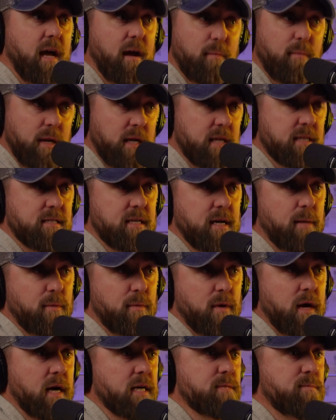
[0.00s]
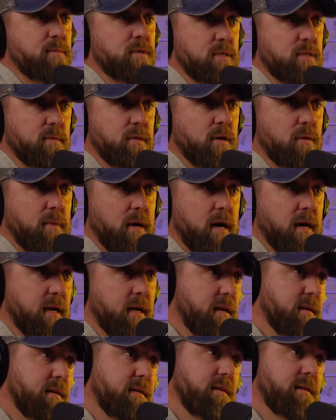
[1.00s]
Everybody gets a couple rocks, puts them in their
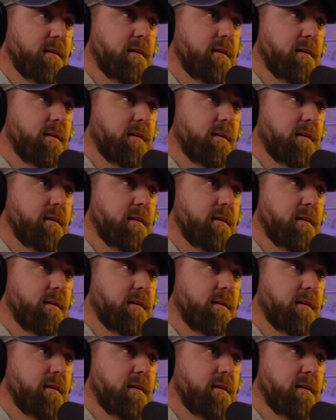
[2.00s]
pocket.